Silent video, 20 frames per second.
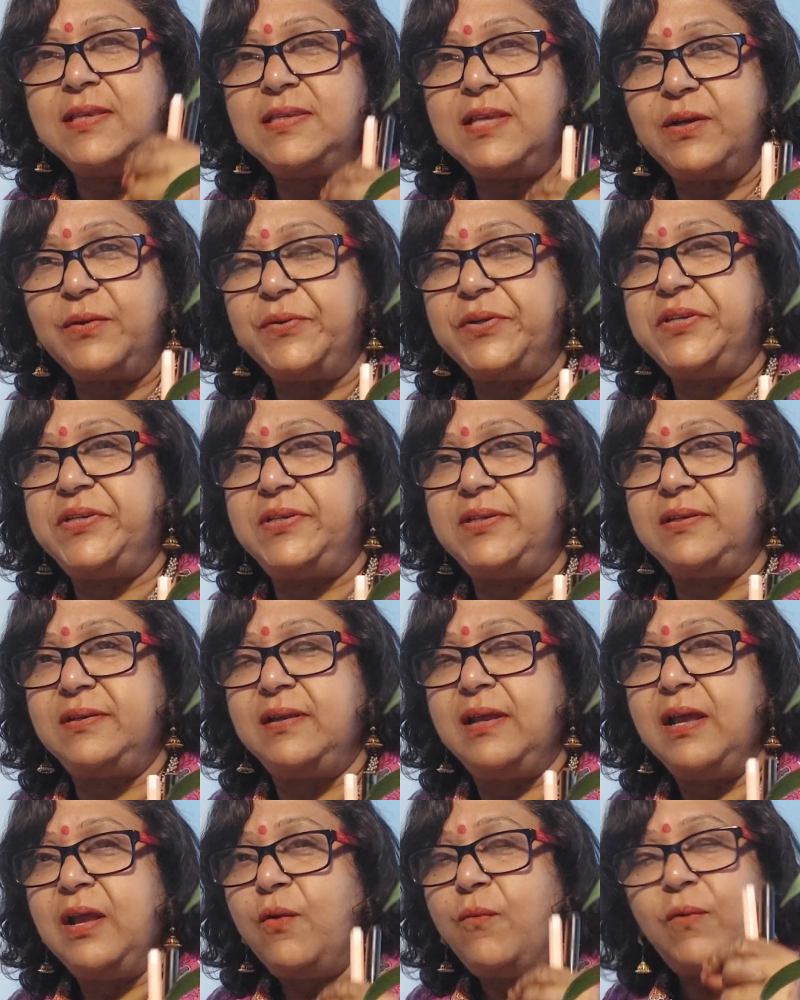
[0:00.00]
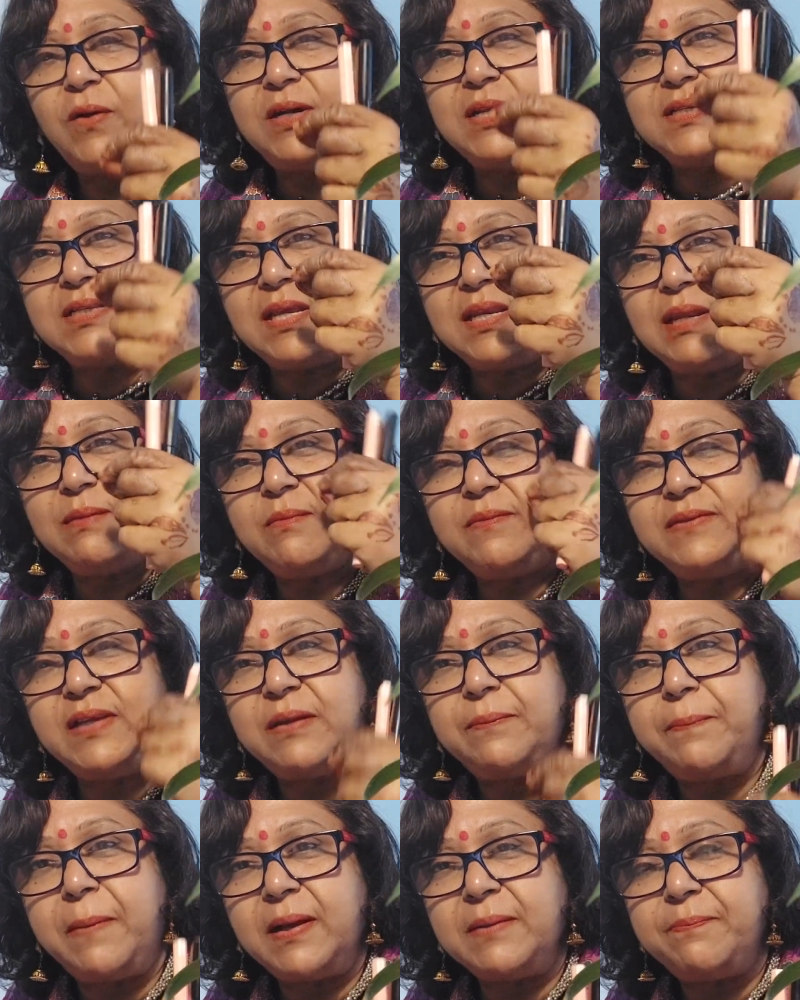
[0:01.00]
question: what is the name of that
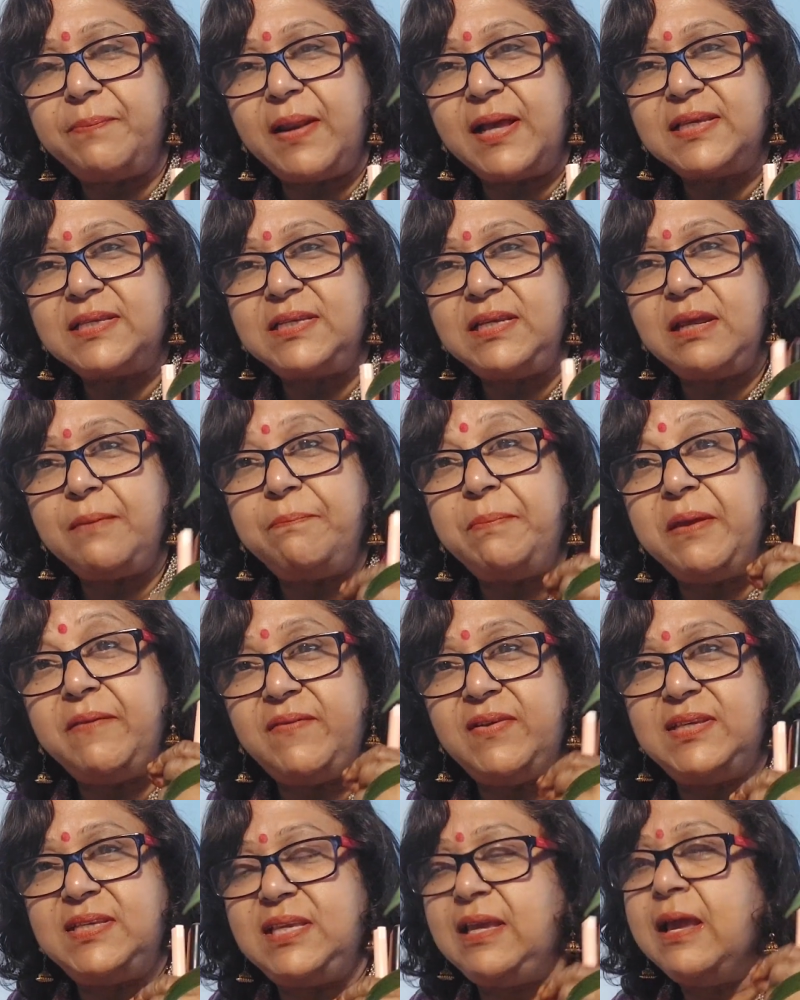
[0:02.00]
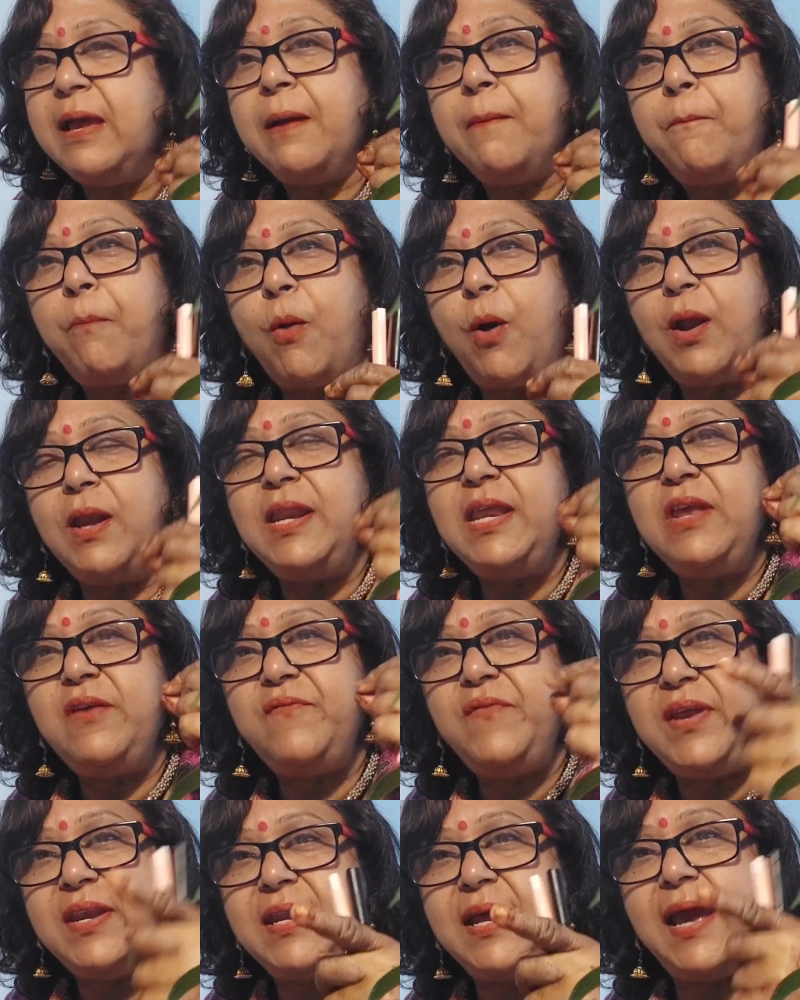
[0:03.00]
plastic? PVC,
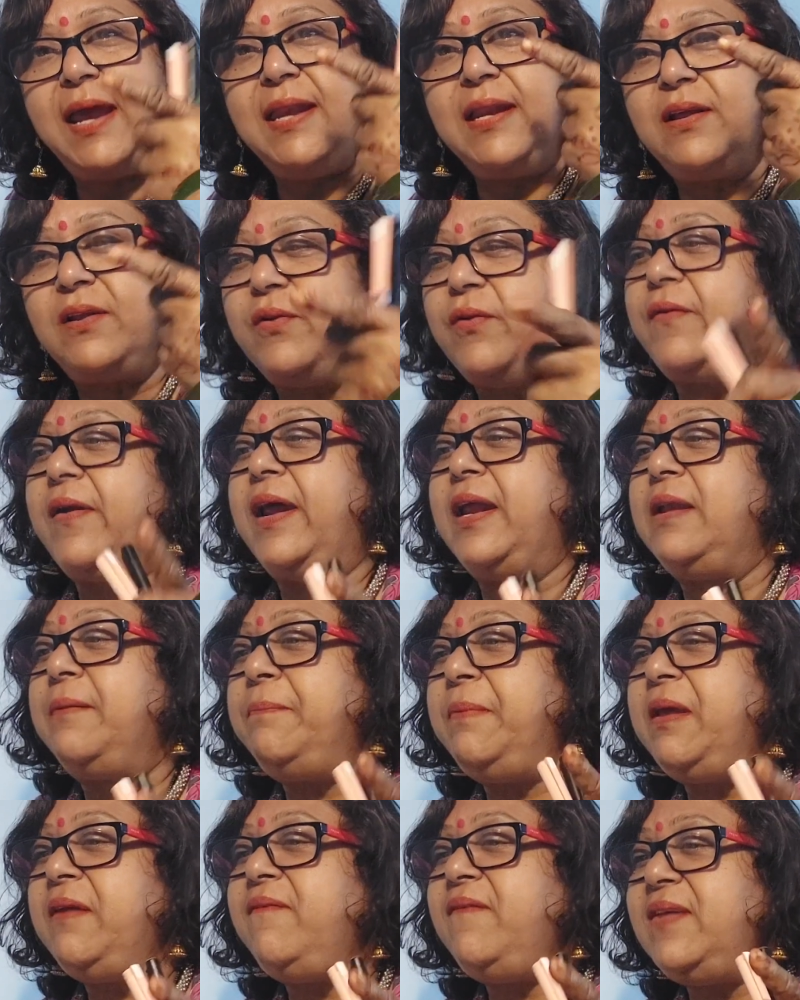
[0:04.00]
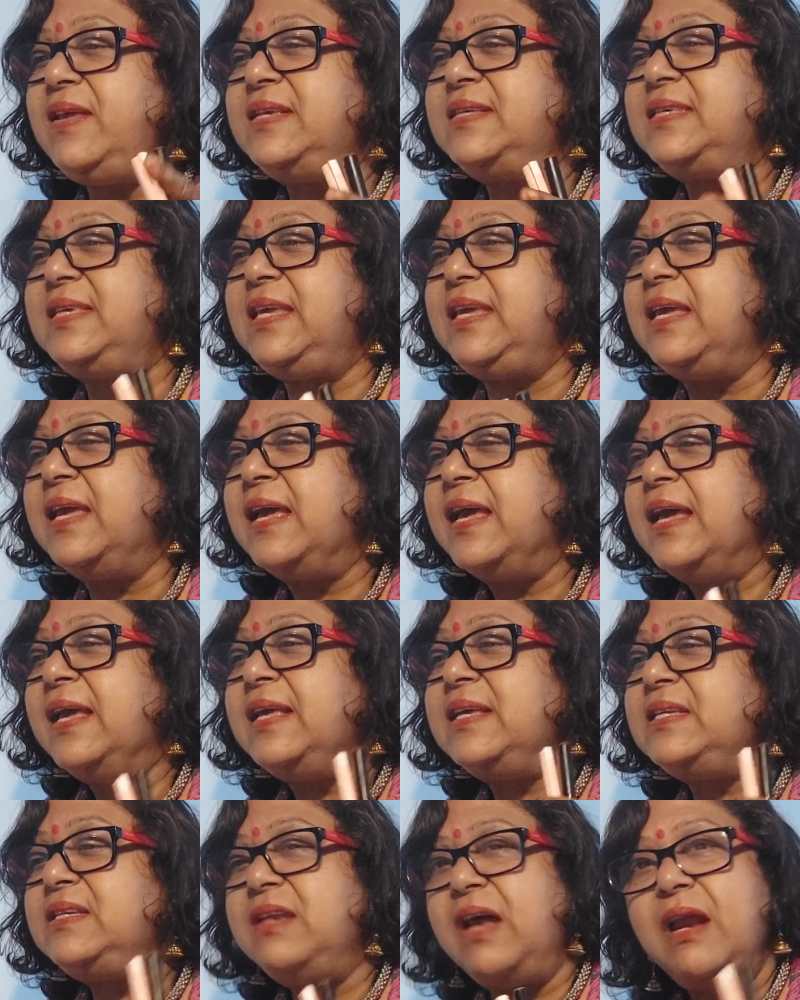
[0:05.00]
polyvinyl chloride. PVC
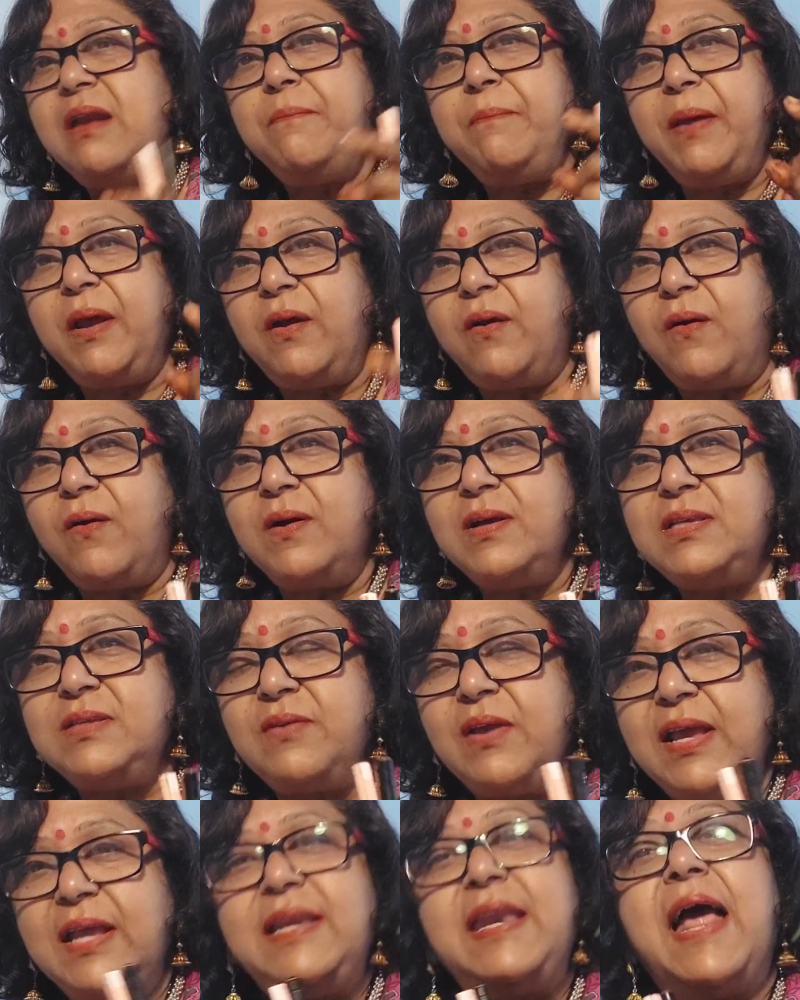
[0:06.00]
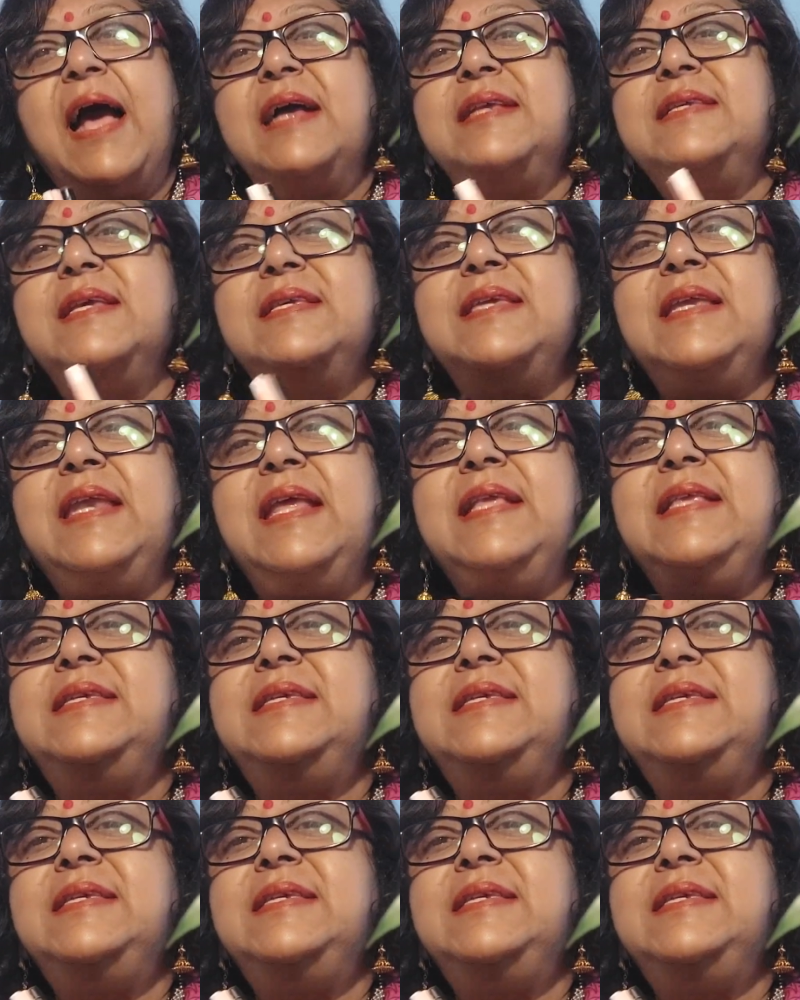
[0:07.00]
is done because it acts as an